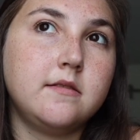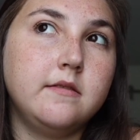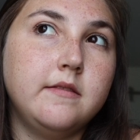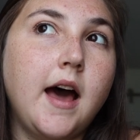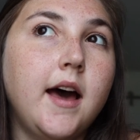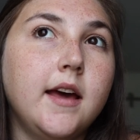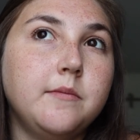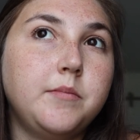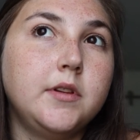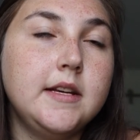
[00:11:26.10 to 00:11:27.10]

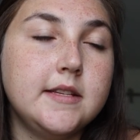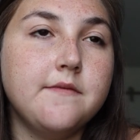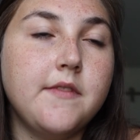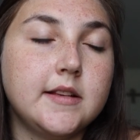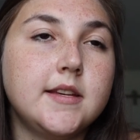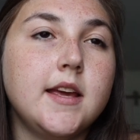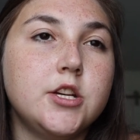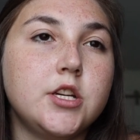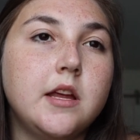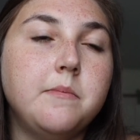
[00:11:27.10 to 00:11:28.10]
that police
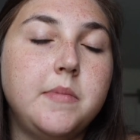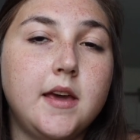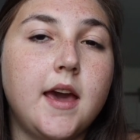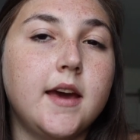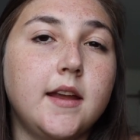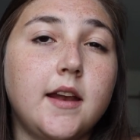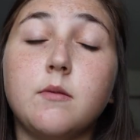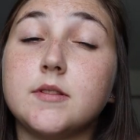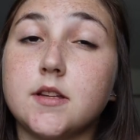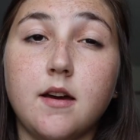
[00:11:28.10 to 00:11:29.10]
investigation began, and
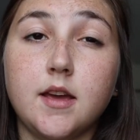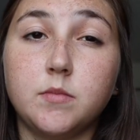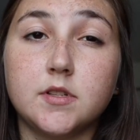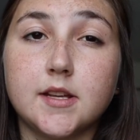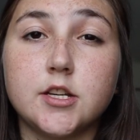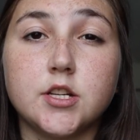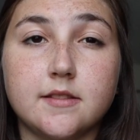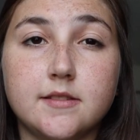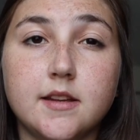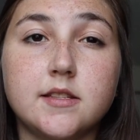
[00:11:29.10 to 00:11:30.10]
I was not able to get
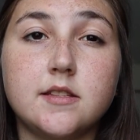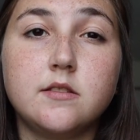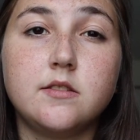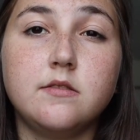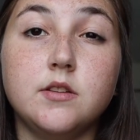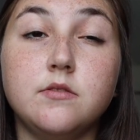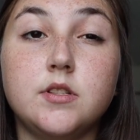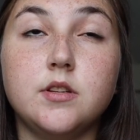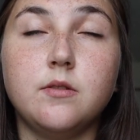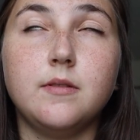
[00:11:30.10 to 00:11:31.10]
justice due
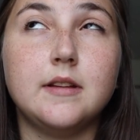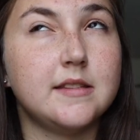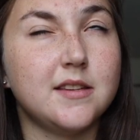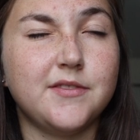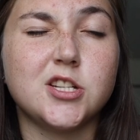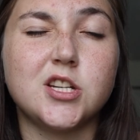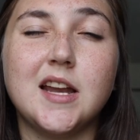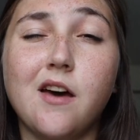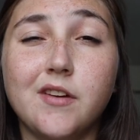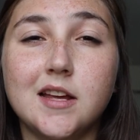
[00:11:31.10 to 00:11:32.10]
to
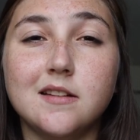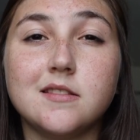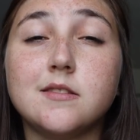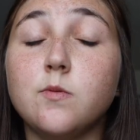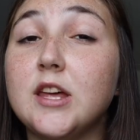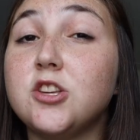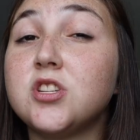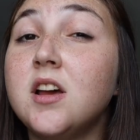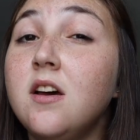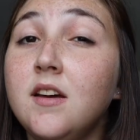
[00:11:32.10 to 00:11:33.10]
insufficient evidence,
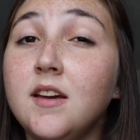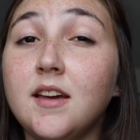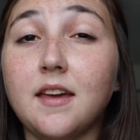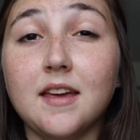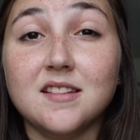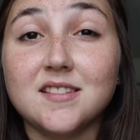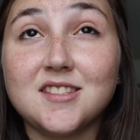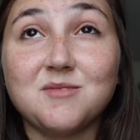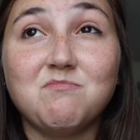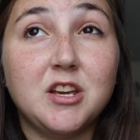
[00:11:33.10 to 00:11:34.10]
which
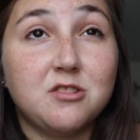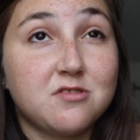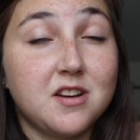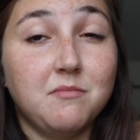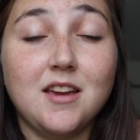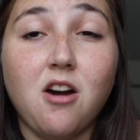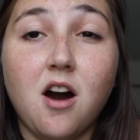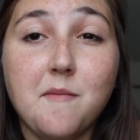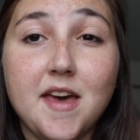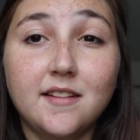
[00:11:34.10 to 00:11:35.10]
is extremely
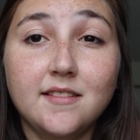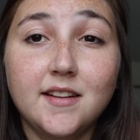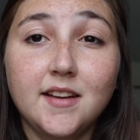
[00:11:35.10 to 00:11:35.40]
common.